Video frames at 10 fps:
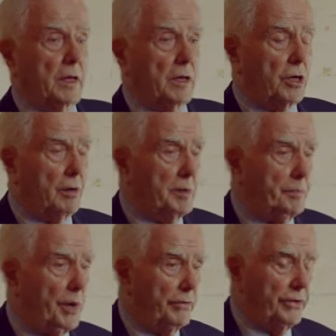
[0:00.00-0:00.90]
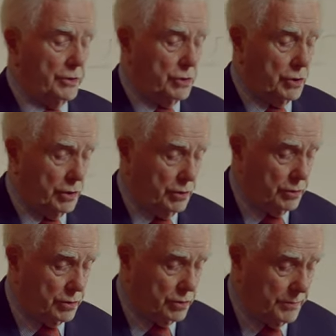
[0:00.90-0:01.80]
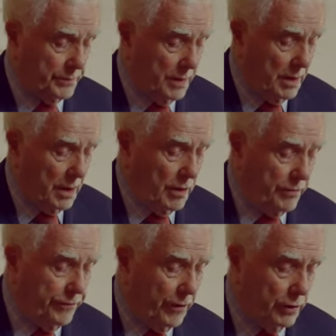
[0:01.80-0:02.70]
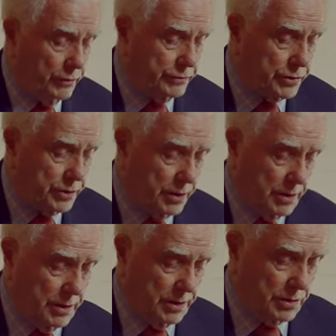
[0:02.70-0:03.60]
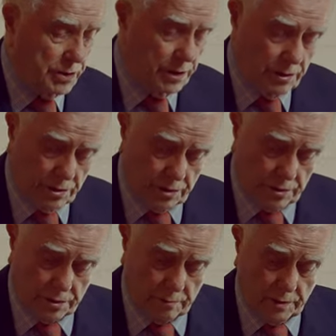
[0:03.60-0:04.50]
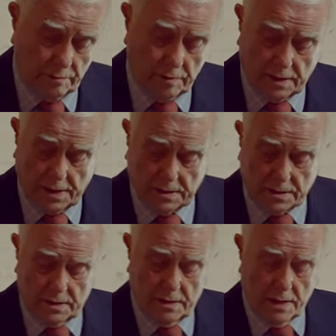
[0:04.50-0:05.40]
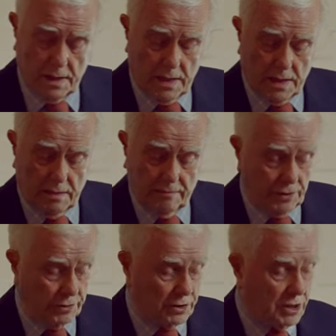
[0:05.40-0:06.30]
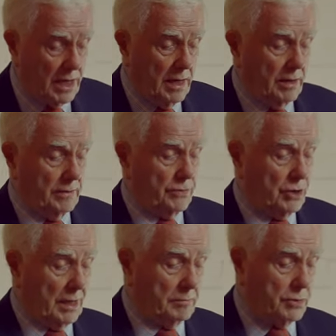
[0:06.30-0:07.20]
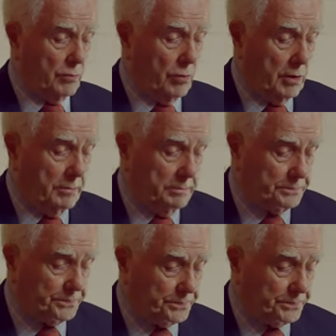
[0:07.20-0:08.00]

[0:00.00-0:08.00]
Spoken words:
come upon the church false teachers. We read that in verse 10 of chapter 1.